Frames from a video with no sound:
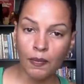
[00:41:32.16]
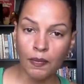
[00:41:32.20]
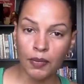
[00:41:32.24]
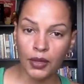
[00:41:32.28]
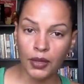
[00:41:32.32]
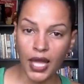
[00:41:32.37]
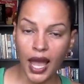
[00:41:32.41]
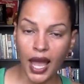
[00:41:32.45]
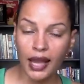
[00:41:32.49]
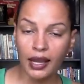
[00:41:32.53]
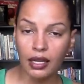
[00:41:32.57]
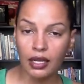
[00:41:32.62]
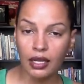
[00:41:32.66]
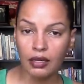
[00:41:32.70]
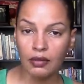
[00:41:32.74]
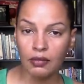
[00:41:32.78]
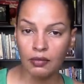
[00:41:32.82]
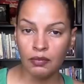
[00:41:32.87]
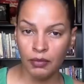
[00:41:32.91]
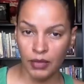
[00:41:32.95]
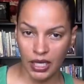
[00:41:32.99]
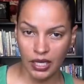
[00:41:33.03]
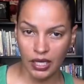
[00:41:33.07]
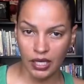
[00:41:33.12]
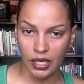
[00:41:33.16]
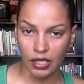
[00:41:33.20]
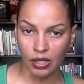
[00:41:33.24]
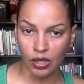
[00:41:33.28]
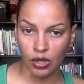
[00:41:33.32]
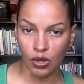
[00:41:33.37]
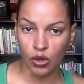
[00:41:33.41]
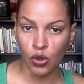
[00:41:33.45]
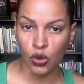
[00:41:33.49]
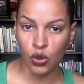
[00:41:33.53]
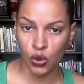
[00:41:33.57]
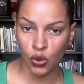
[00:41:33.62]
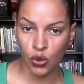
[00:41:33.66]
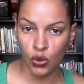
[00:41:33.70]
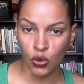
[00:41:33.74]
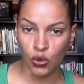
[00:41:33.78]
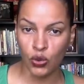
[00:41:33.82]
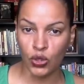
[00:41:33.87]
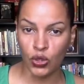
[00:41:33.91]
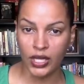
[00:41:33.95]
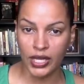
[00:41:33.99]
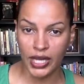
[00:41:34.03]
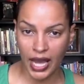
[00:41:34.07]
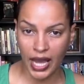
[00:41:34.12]
black men
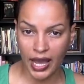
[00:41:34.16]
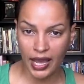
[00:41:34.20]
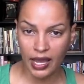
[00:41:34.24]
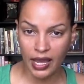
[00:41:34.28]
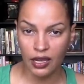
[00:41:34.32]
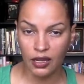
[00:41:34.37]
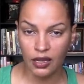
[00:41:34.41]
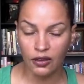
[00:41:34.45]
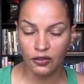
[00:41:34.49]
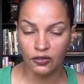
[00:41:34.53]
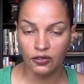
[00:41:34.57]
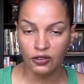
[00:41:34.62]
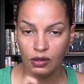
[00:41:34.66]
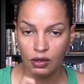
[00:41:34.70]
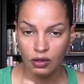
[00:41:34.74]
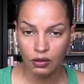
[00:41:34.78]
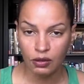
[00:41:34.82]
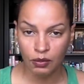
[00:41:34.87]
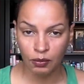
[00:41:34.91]
who gave